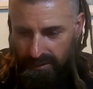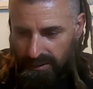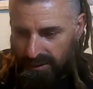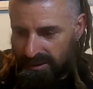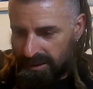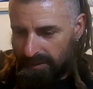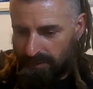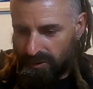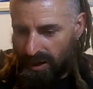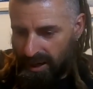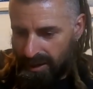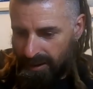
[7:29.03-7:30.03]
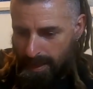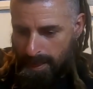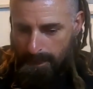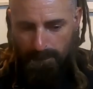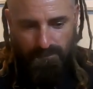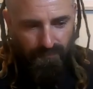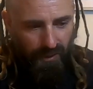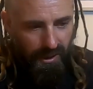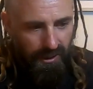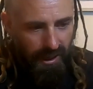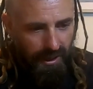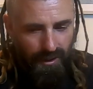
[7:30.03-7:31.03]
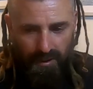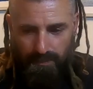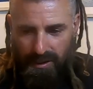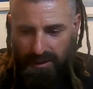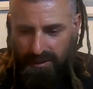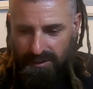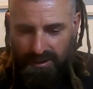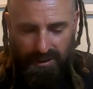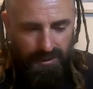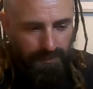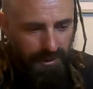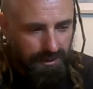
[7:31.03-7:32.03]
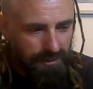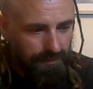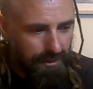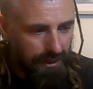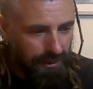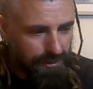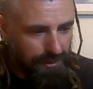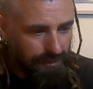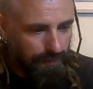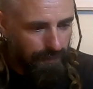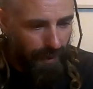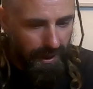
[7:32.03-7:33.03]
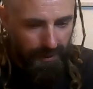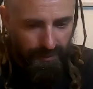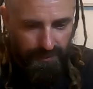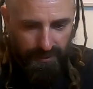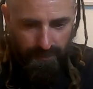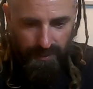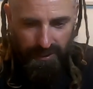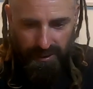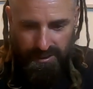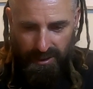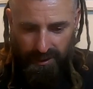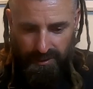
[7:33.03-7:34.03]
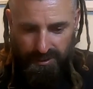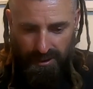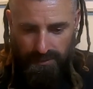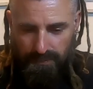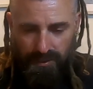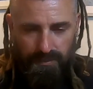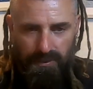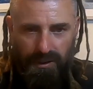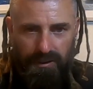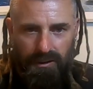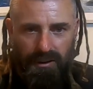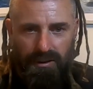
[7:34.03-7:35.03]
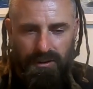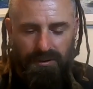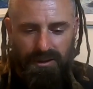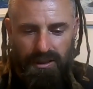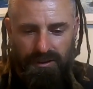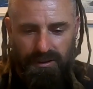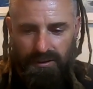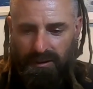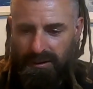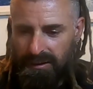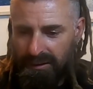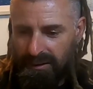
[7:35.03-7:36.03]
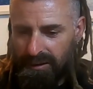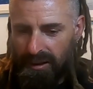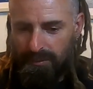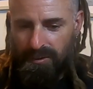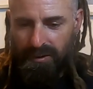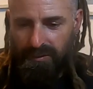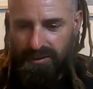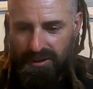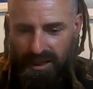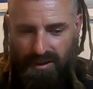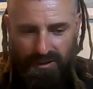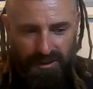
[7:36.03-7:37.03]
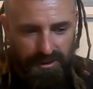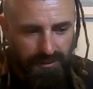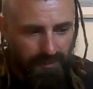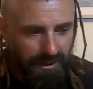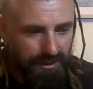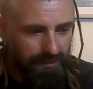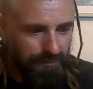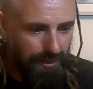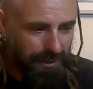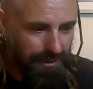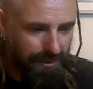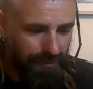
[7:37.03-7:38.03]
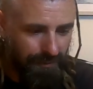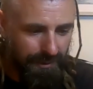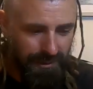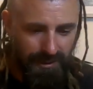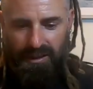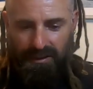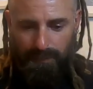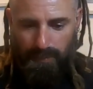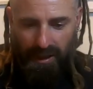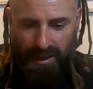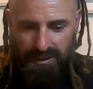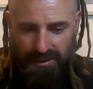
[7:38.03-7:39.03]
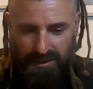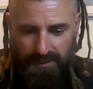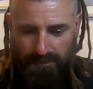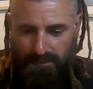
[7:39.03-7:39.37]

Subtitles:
They seem great. Yeah, I bet there's going to be some things that'll break on them when they take a tumble, but whose doesn't? You know, my Vitera's smashed some piece off it in the past.